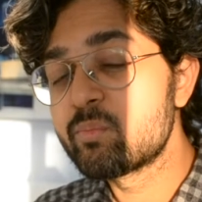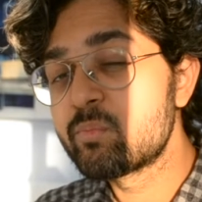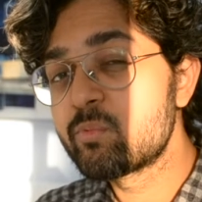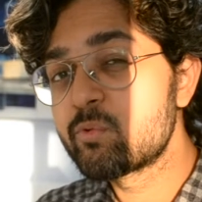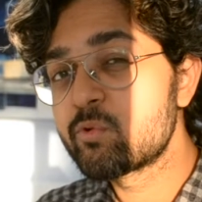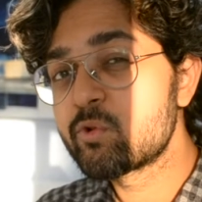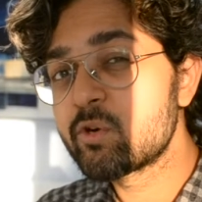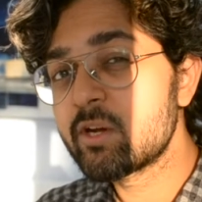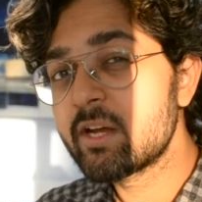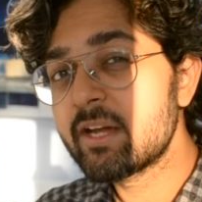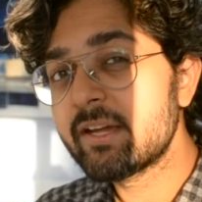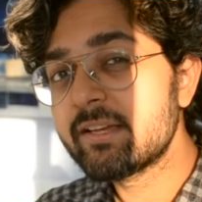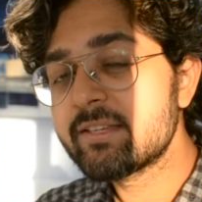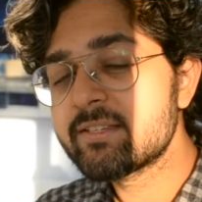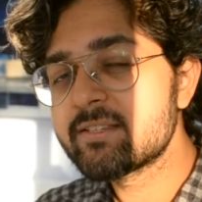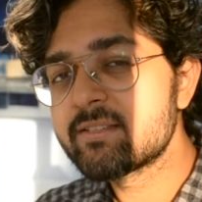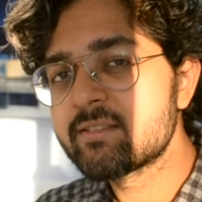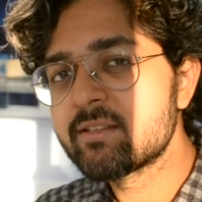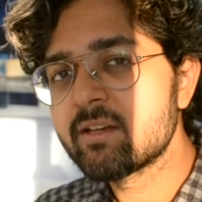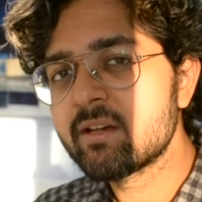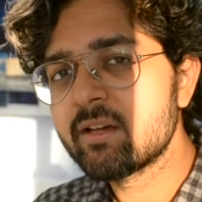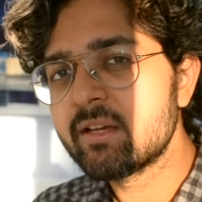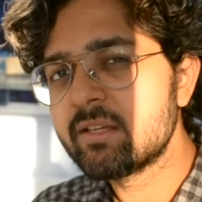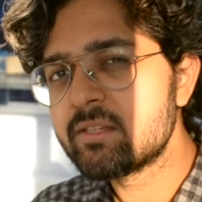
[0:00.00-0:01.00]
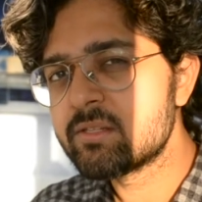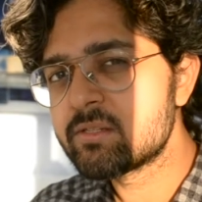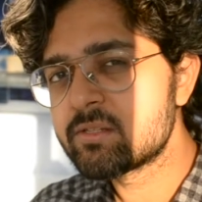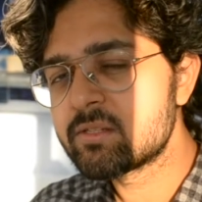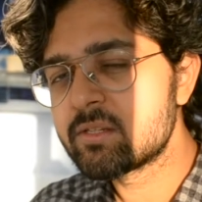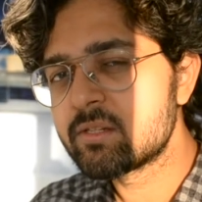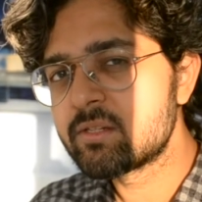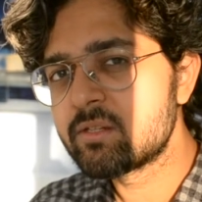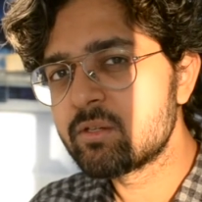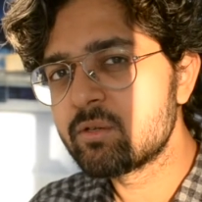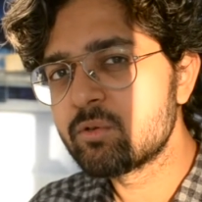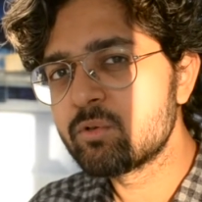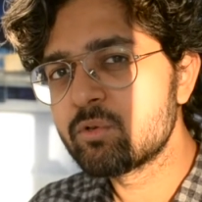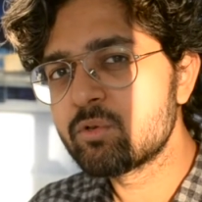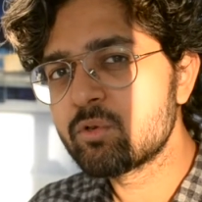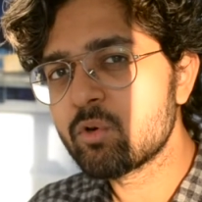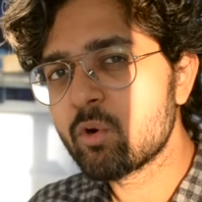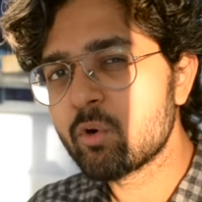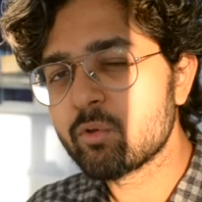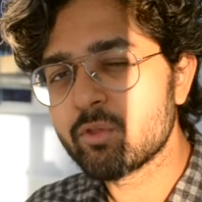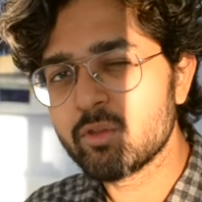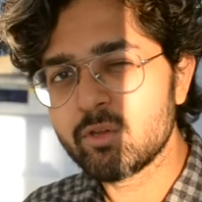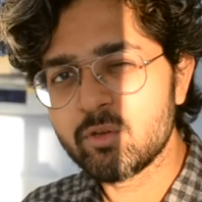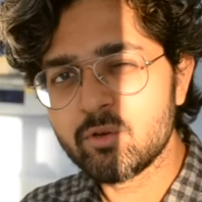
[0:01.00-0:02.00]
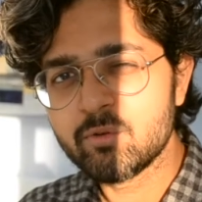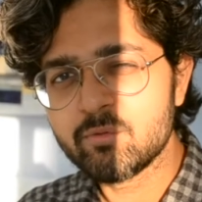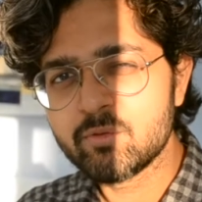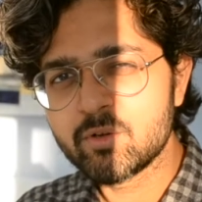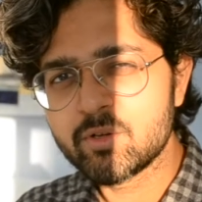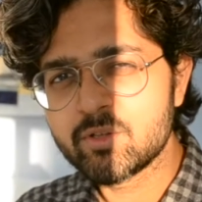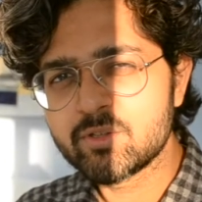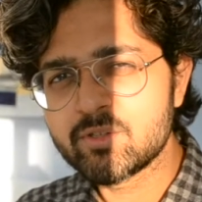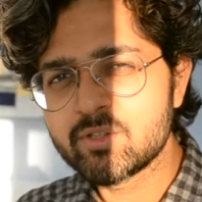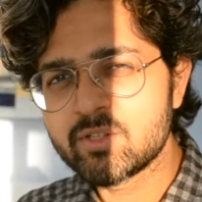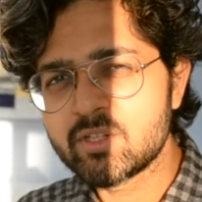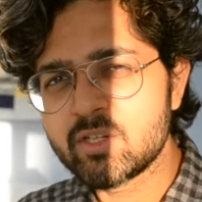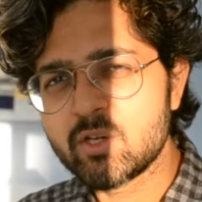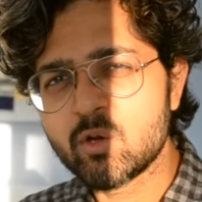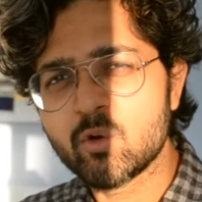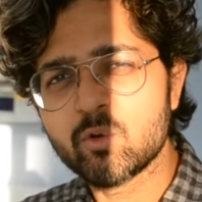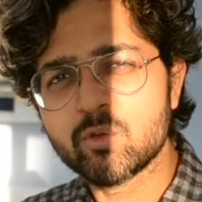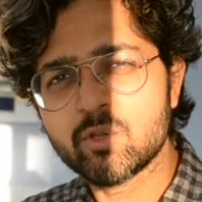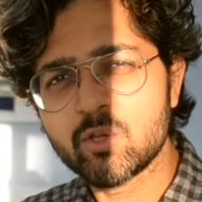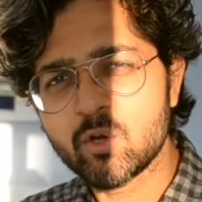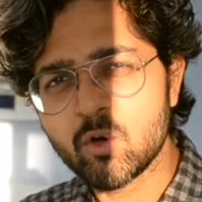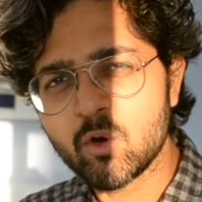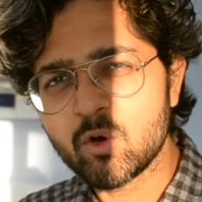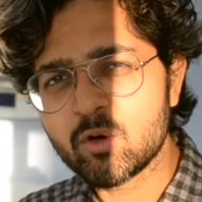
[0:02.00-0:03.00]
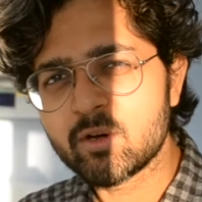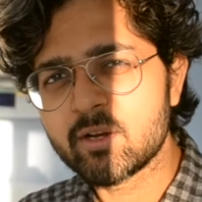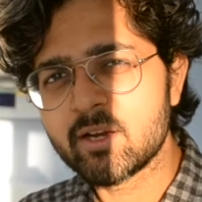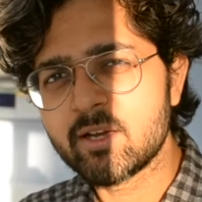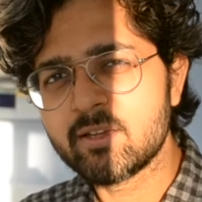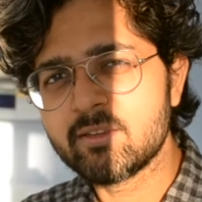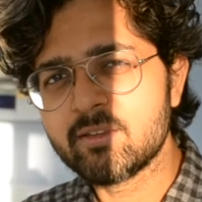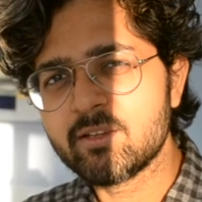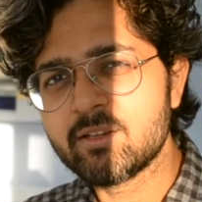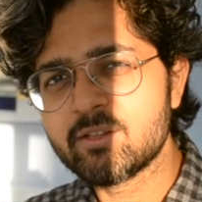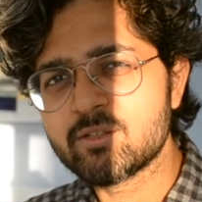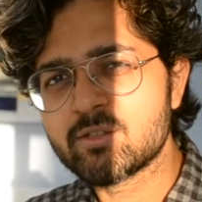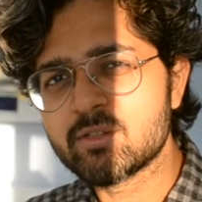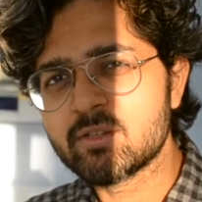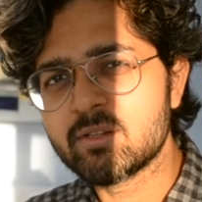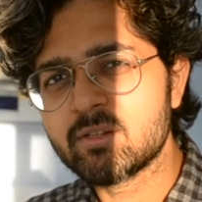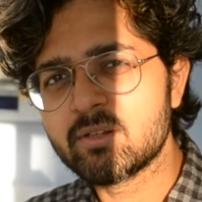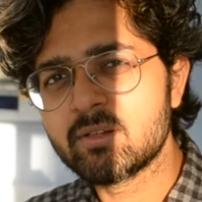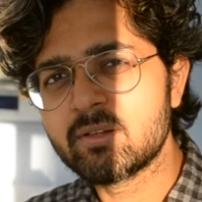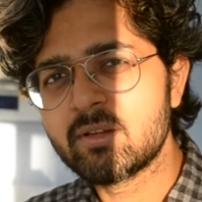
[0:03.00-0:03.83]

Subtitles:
praise the institute or the university or the organization.